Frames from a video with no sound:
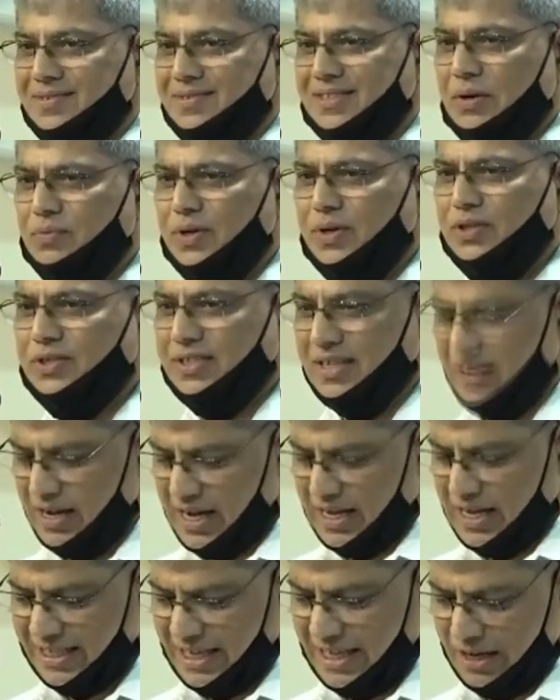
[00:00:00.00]
Someone's
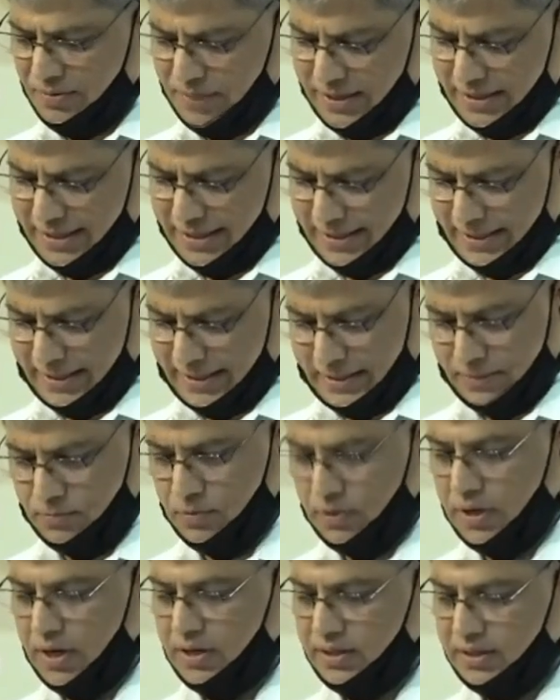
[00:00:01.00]
asking me this
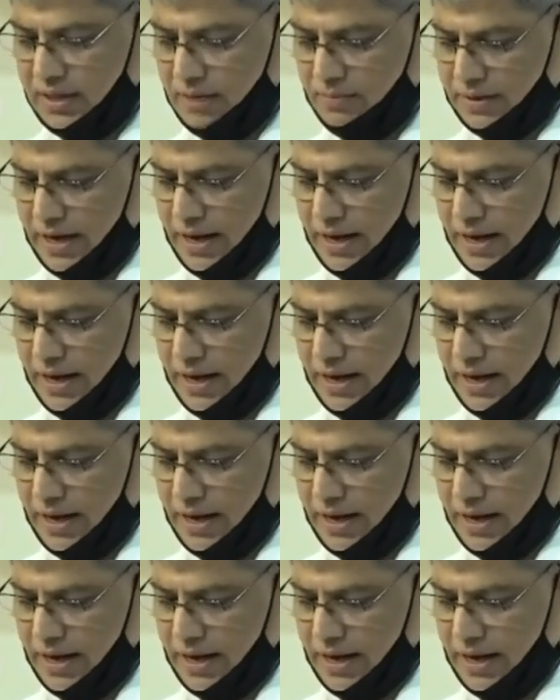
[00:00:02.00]
some